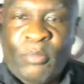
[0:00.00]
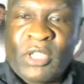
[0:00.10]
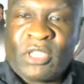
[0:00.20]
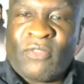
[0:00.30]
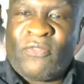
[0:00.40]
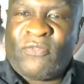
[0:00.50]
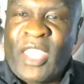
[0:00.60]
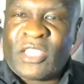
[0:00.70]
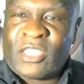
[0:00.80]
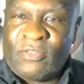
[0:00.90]
bunch of
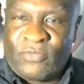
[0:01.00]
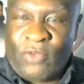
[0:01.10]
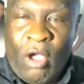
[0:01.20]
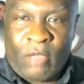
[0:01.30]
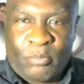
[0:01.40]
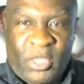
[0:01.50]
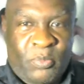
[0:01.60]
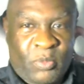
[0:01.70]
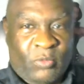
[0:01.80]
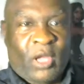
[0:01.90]
fakes and fraud
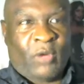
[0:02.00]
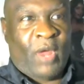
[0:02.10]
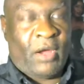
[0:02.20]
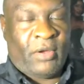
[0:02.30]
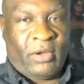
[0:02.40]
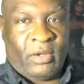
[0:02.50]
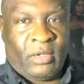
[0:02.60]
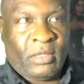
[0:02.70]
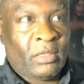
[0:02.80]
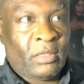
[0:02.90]
people running around here